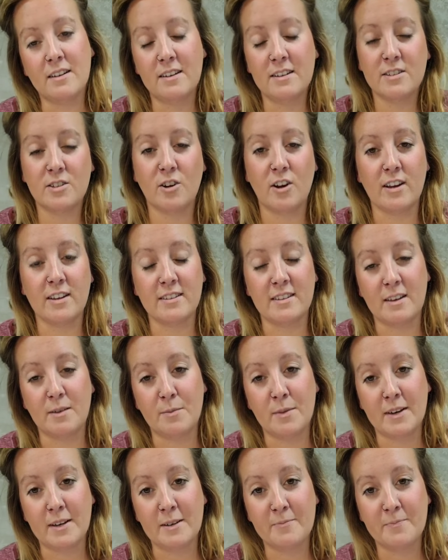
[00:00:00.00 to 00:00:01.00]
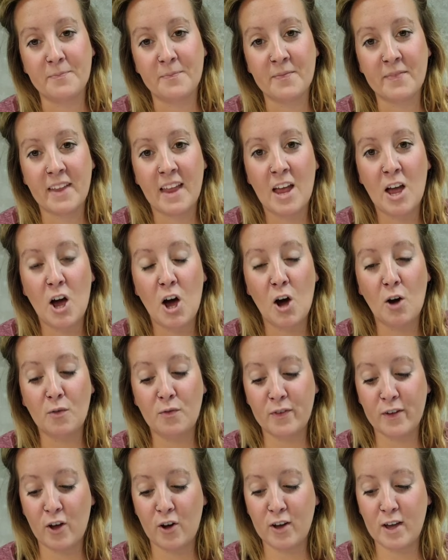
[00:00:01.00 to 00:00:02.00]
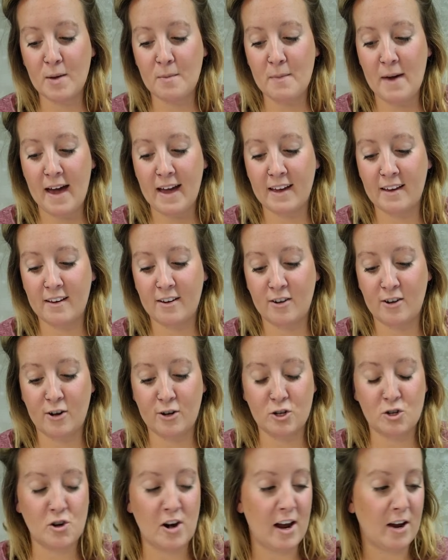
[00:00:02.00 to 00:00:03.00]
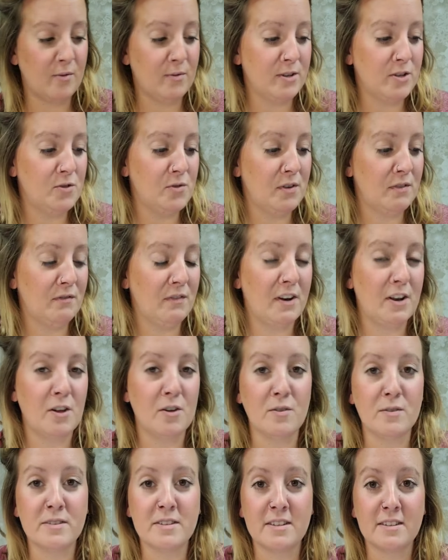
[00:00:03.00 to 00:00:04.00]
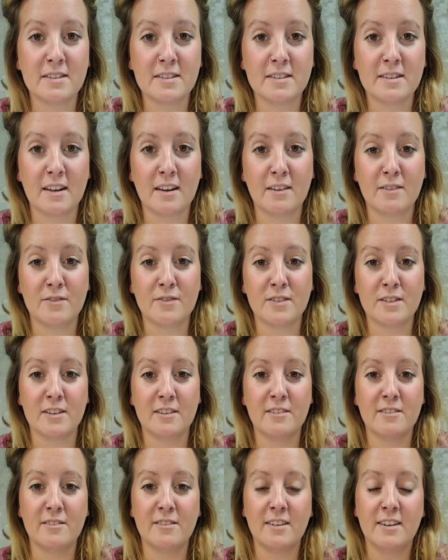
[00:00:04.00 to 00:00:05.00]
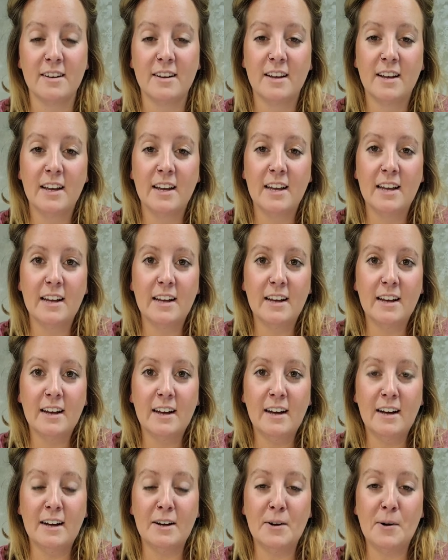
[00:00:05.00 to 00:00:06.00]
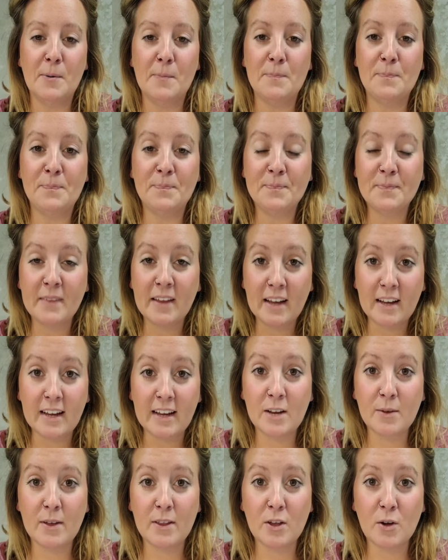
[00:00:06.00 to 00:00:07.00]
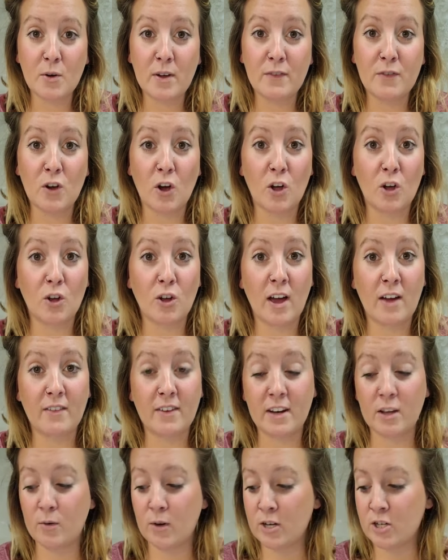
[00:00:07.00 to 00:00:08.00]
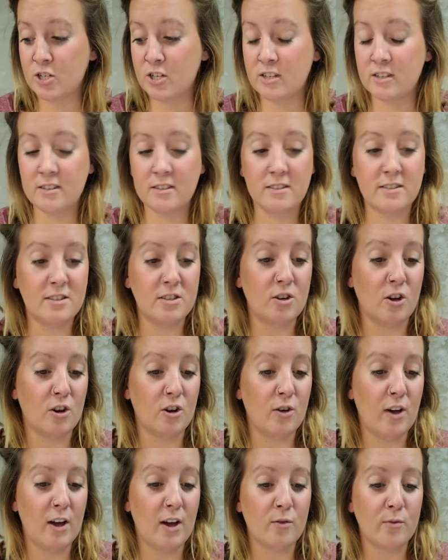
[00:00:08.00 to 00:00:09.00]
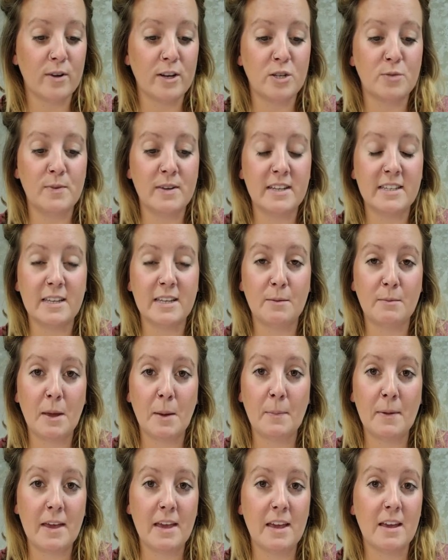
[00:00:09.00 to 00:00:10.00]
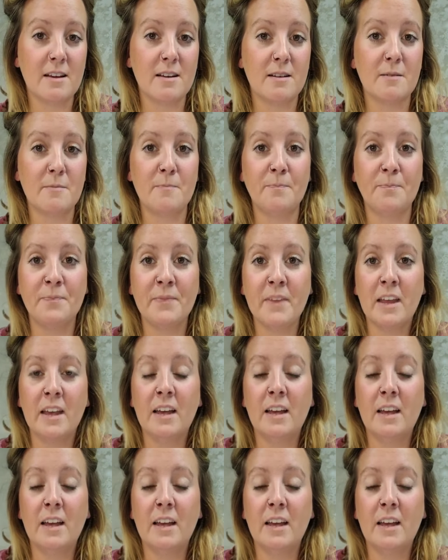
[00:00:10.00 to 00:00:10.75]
it's crazy, but hopefully I'll get back on track with doing videos and stuff. So anyway though, if y'all have any questions, y'all know how to reach me. Send me a PM,